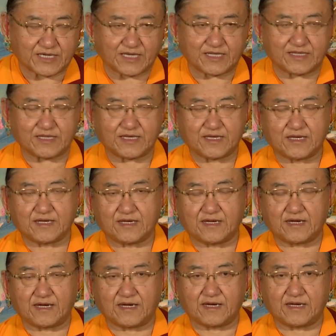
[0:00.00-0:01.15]
can
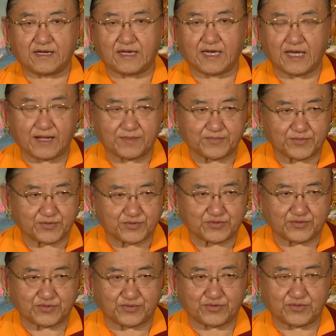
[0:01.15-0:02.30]
help you
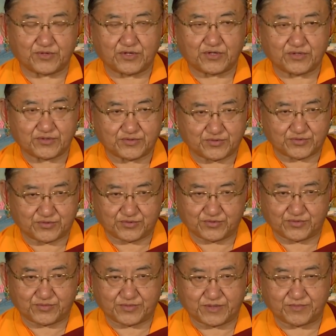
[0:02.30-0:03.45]
to
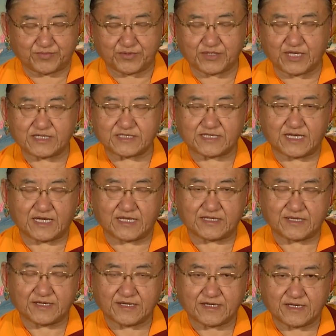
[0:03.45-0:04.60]
do. The Buddha said
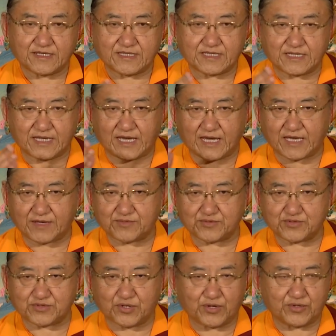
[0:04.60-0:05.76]
that I have
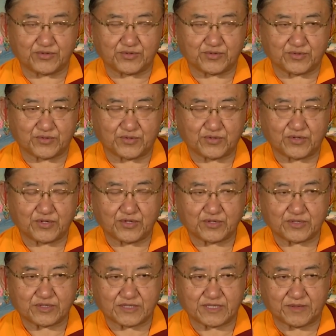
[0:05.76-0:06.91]
shown you
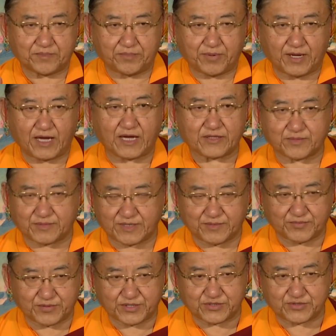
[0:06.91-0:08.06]
the path of
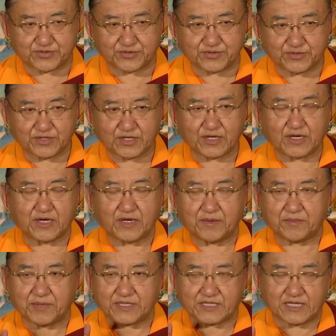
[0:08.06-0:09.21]
liberation,
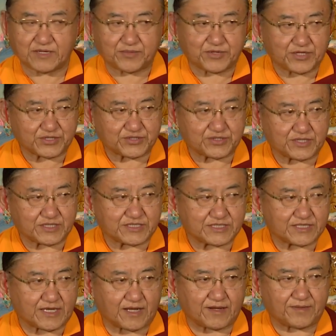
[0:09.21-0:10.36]
but the liberation
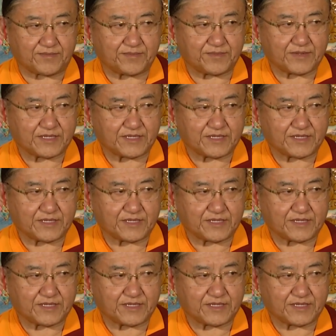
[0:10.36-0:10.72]
itself